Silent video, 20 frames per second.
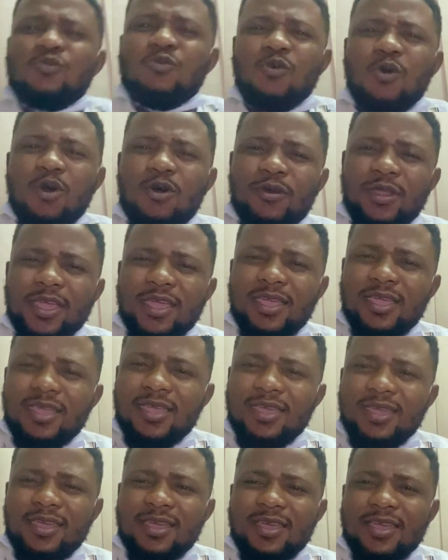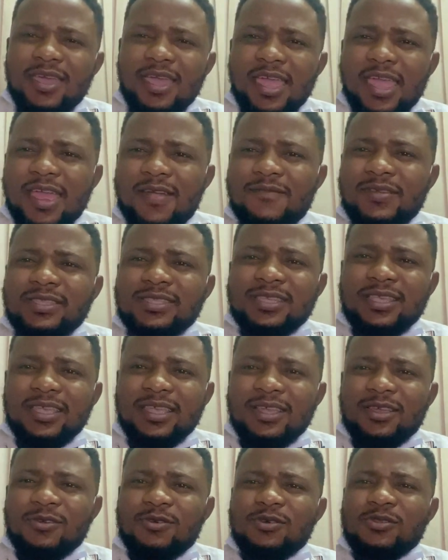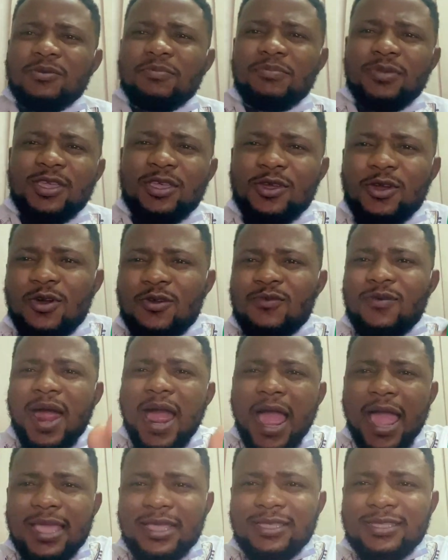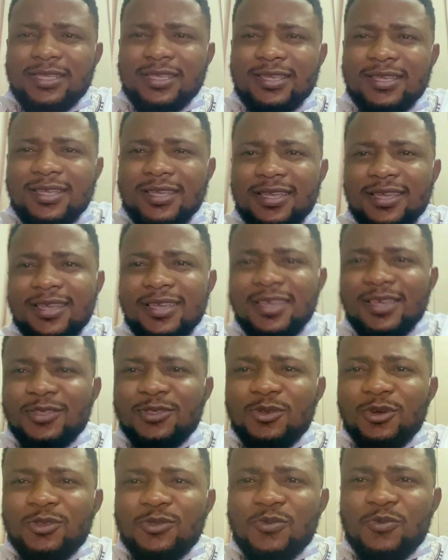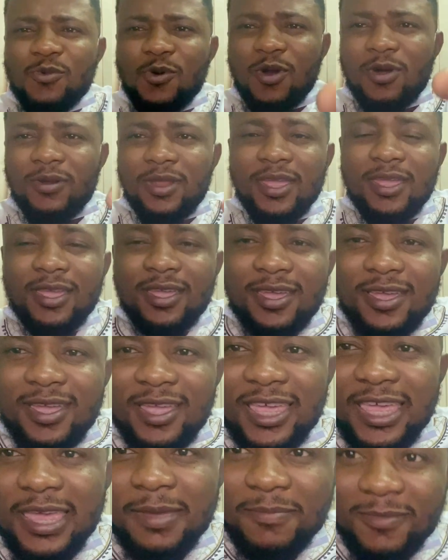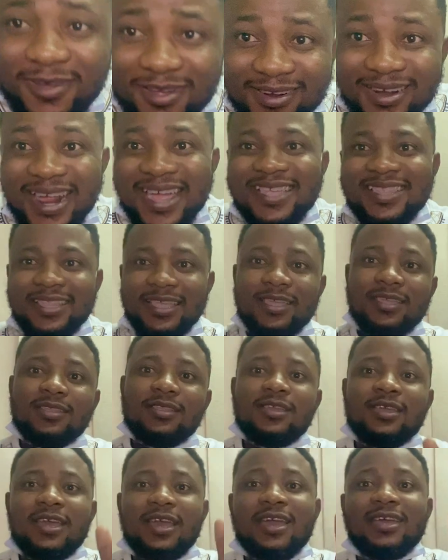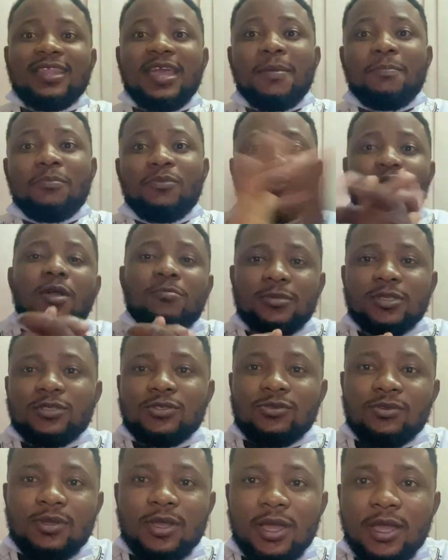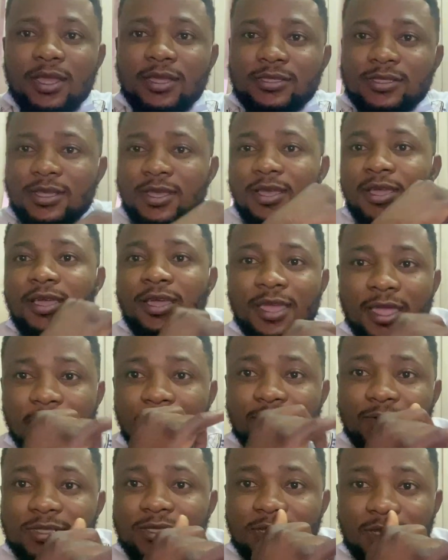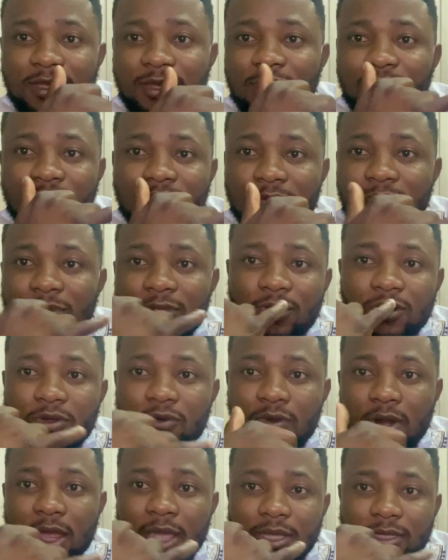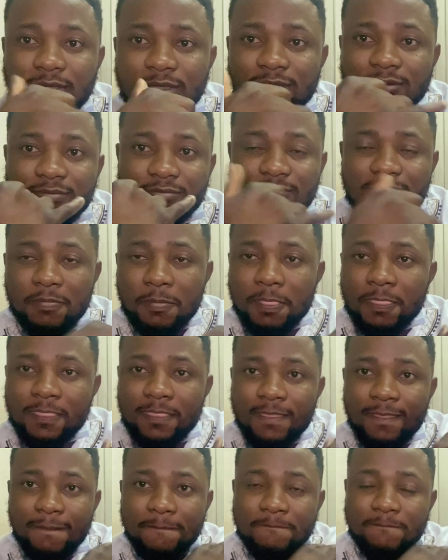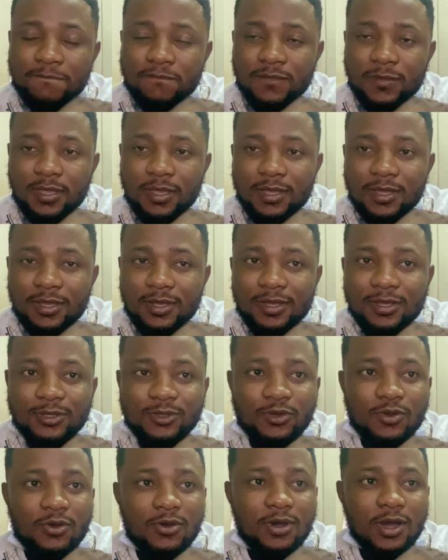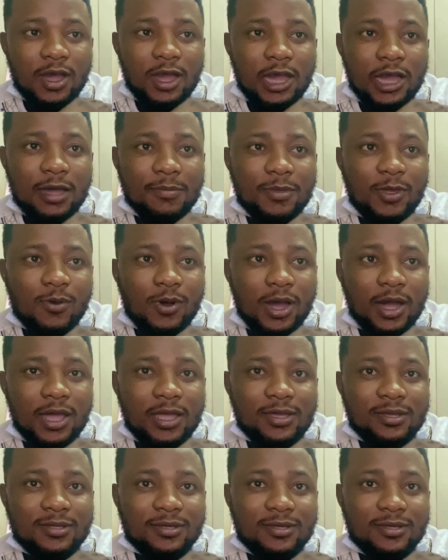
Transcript: worry, everything gonna be all right. Don't worry, keep grinding, and I promise you guys, everything gonna be all right. Hmm? So, uh, meanwhile,